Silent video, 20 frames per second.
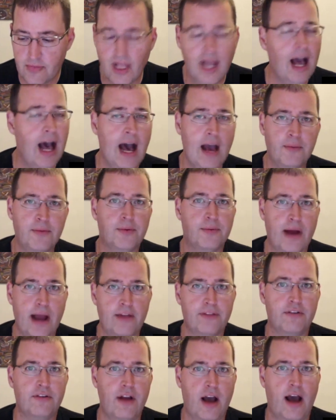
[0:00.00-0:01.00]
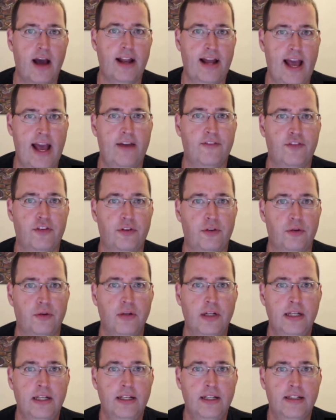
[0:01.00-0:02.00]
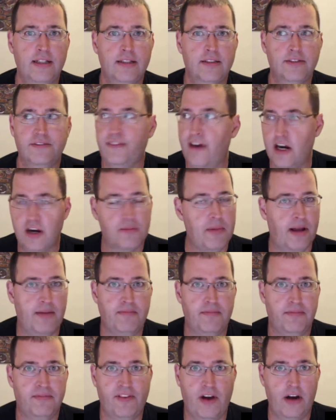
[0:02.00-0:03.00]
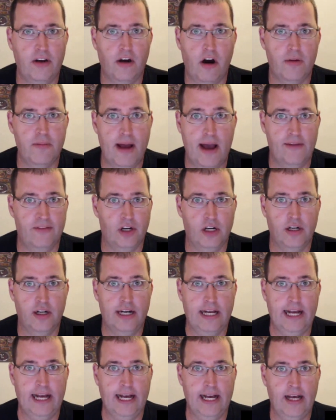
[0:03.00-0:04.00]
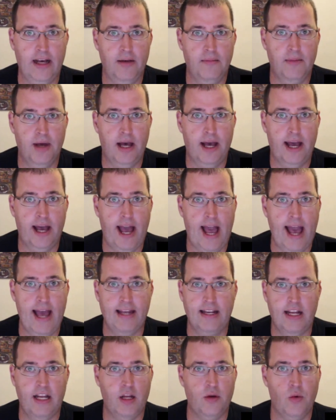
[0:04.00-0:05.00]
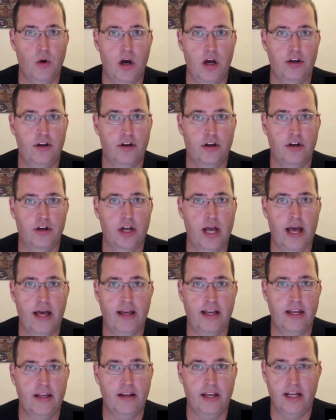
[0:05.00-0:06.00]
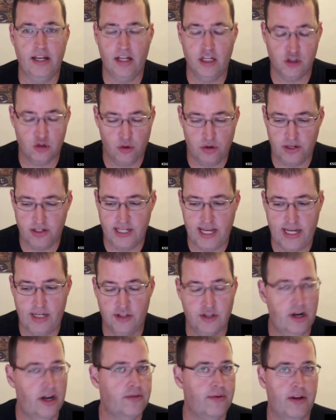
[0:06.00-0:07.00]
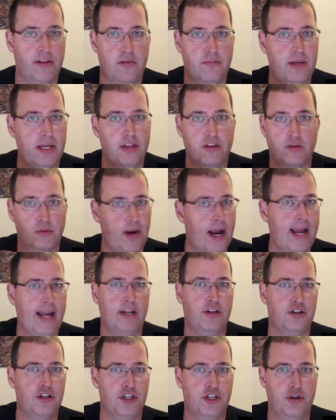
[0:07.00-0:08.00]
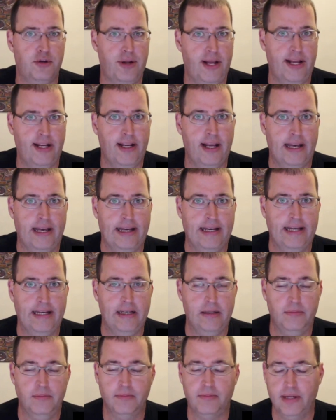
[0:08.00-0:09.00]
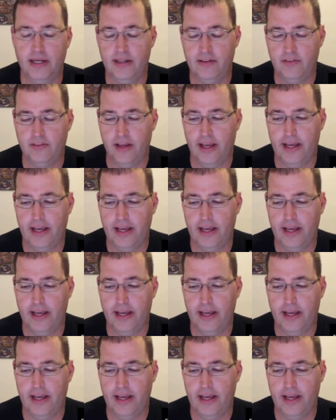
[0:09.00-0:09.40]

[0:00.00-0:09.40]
I would rather not have to fire my firearm ever at anyone or in any sort of danger. I'd rather be at the range shooting. But